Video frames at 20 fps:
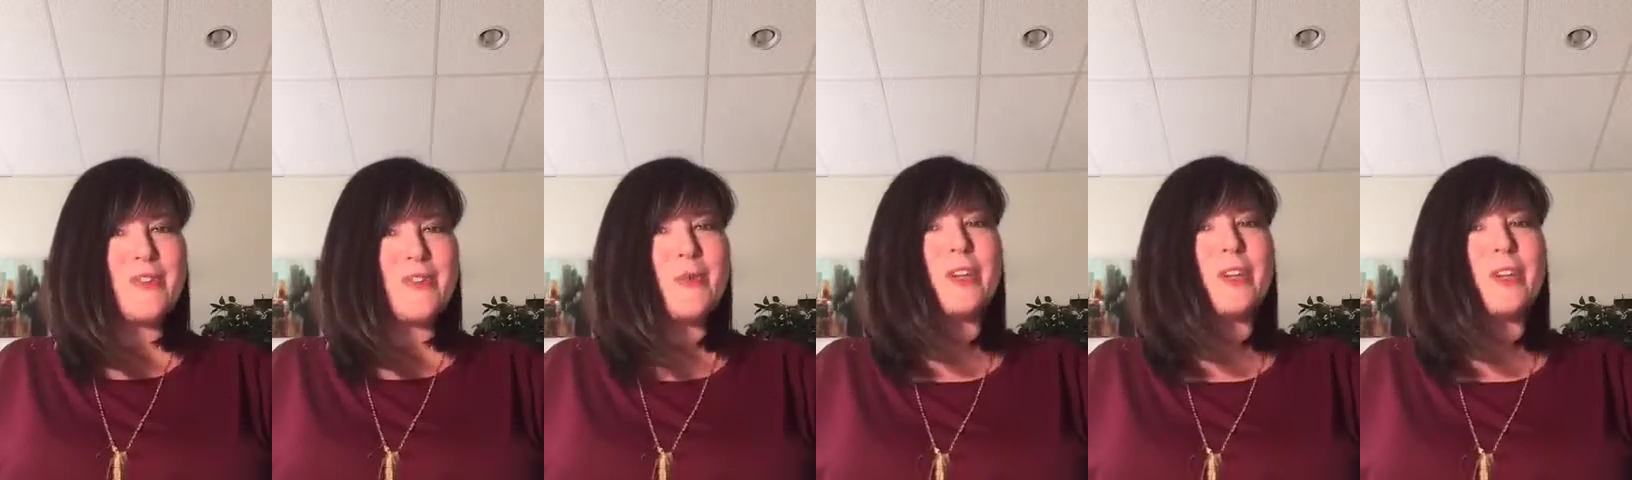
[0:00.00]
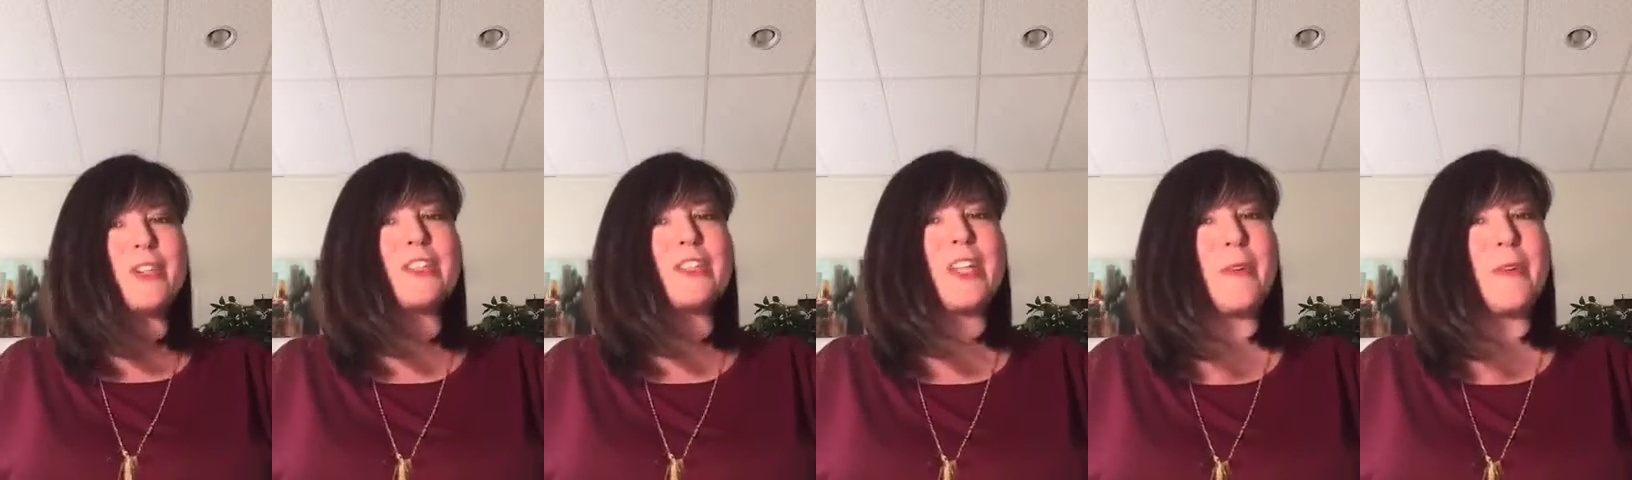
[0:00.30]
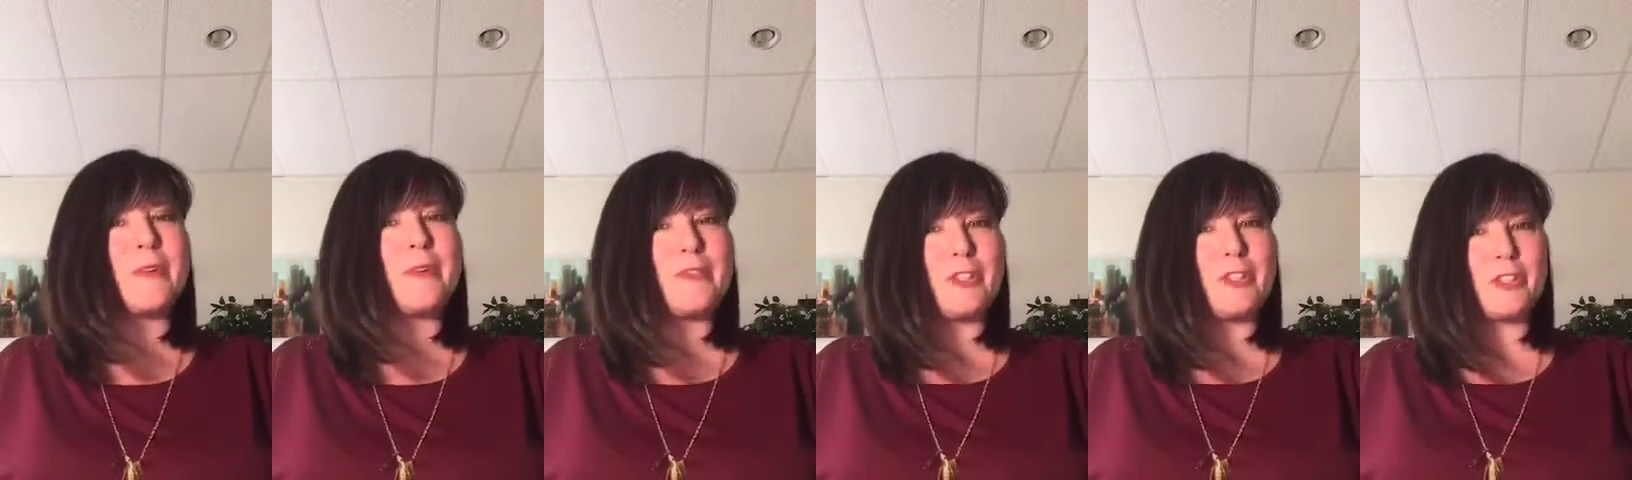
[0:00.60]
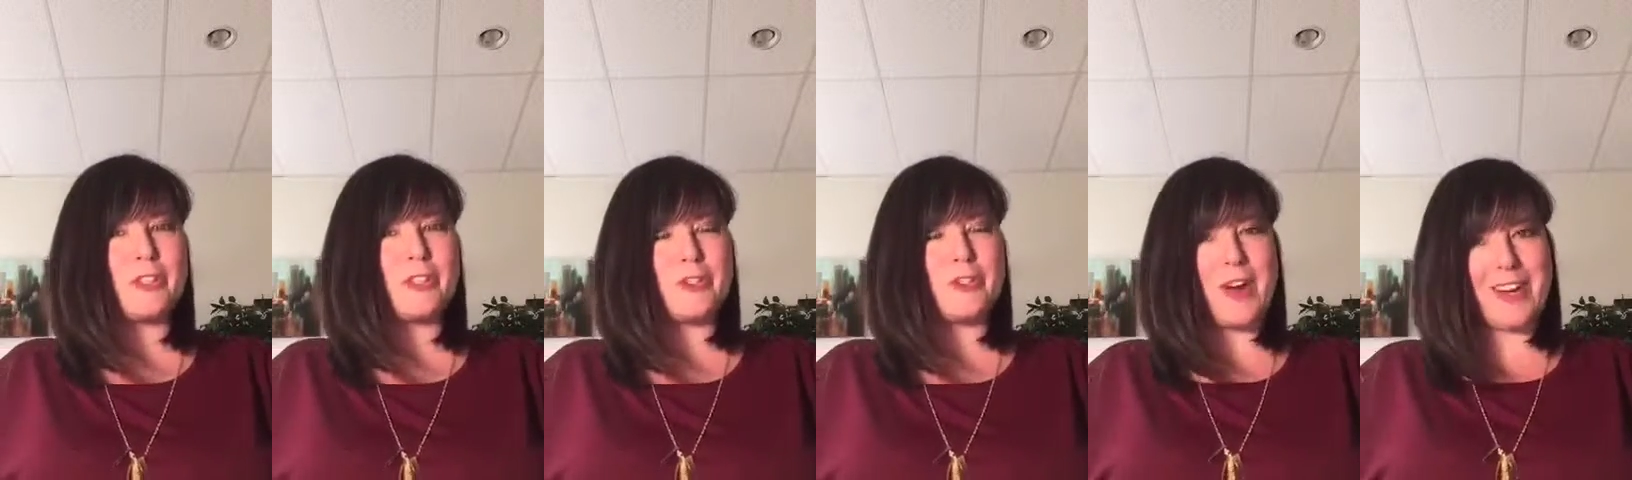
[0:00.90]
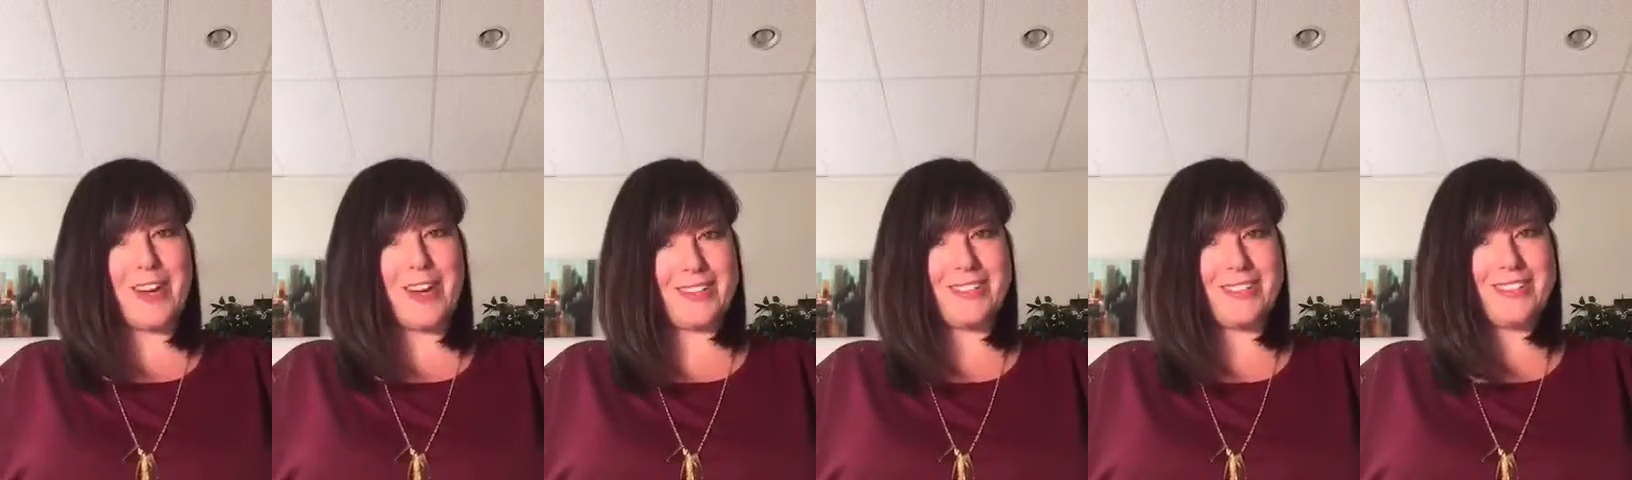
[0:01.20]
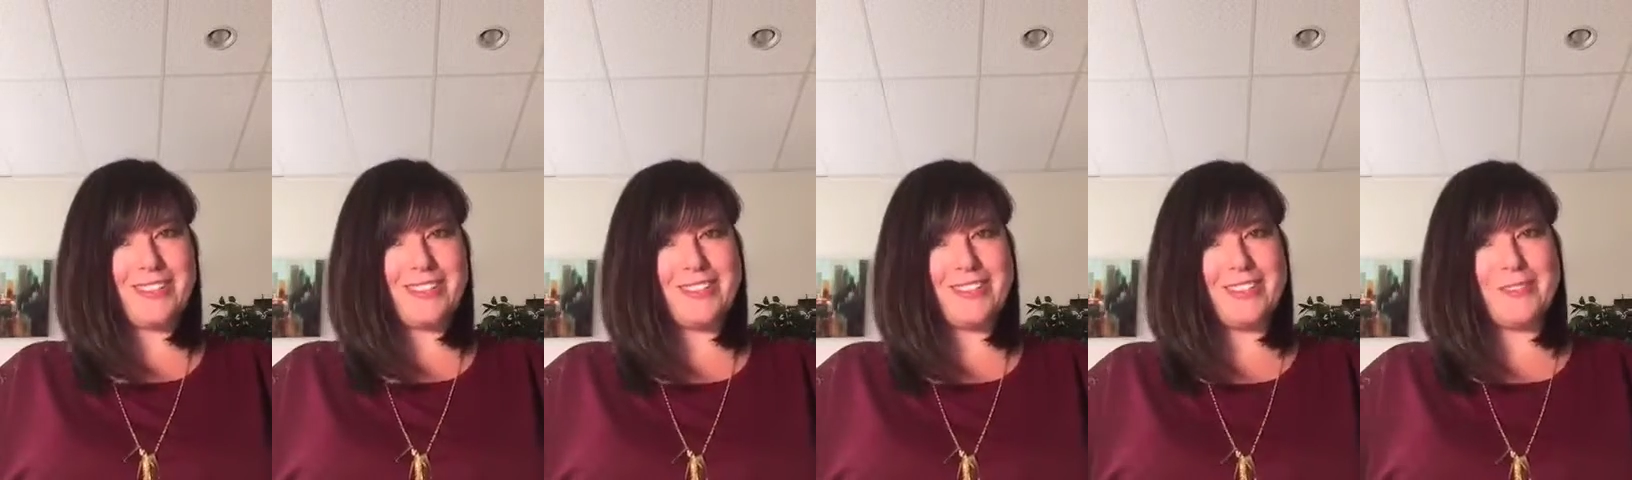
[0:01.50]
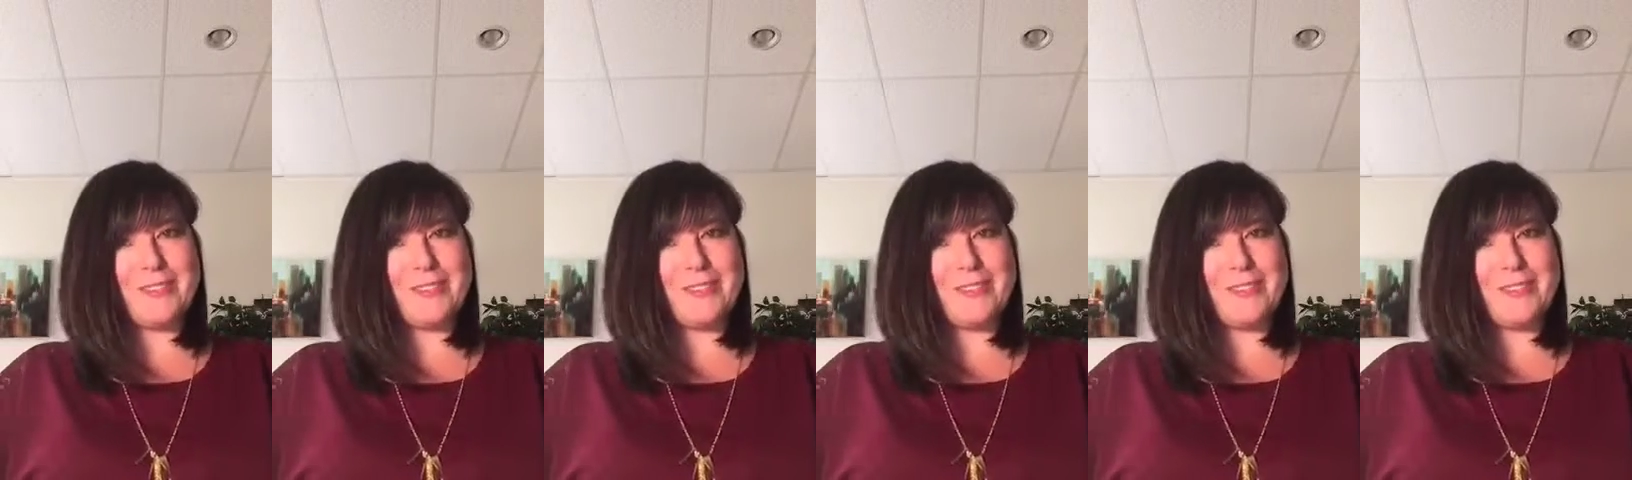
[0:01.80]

What are some of your strengths?